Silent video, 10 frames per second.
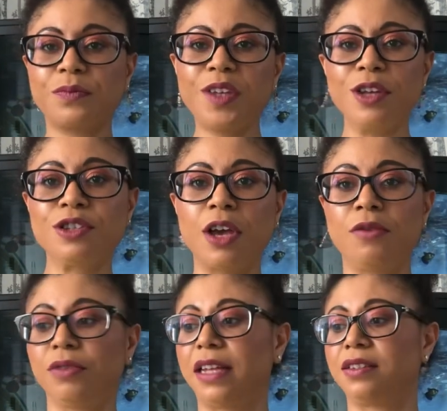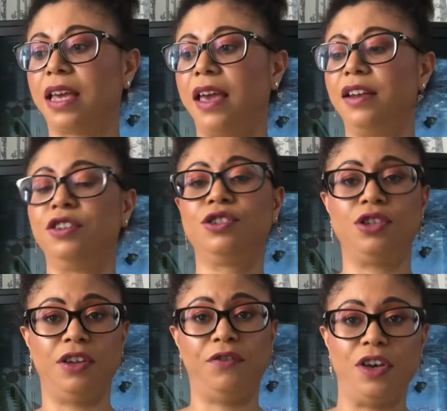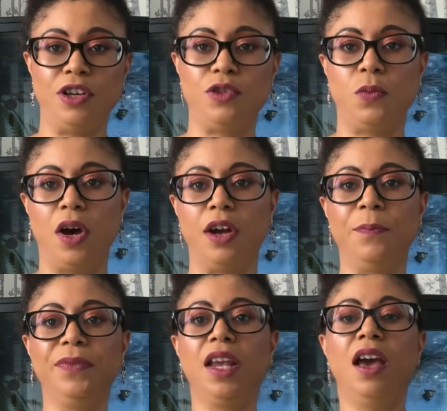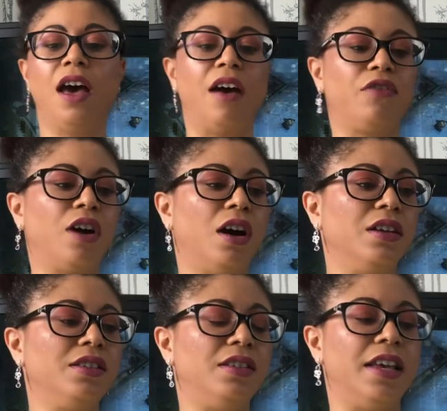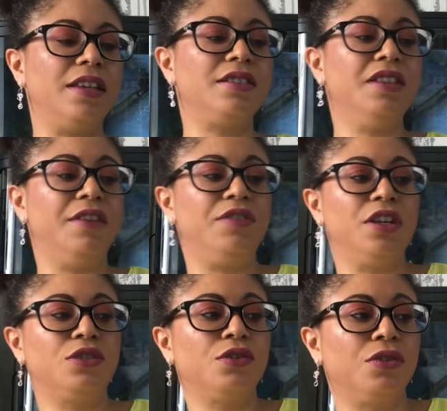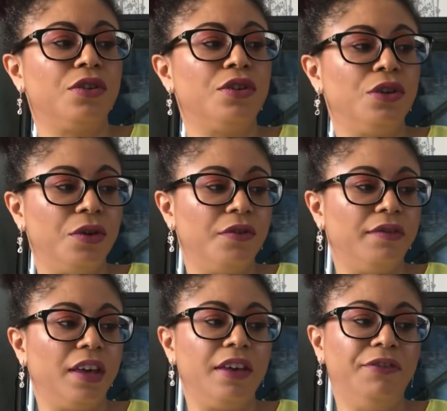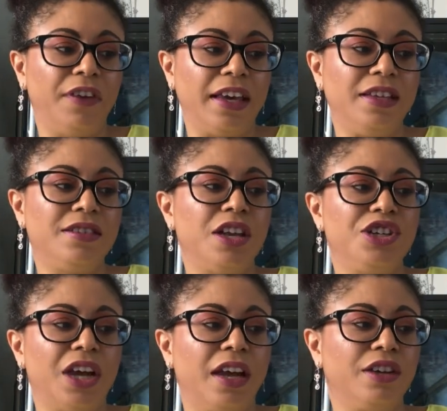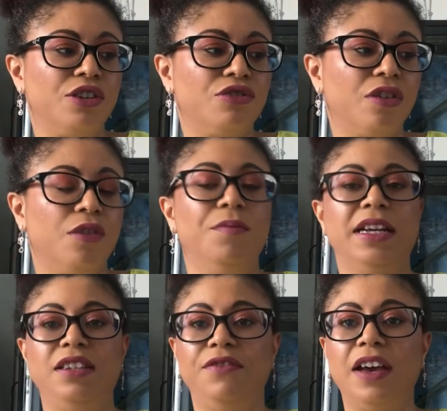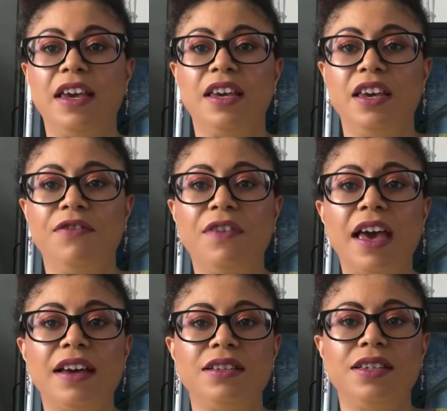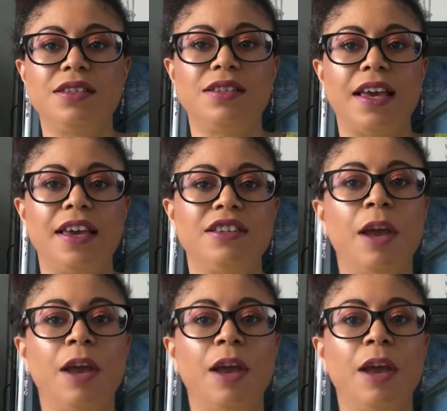So let's get into the first one. I've got this Nivea Sun UV Face Shine Control Mattifying Effect, it says.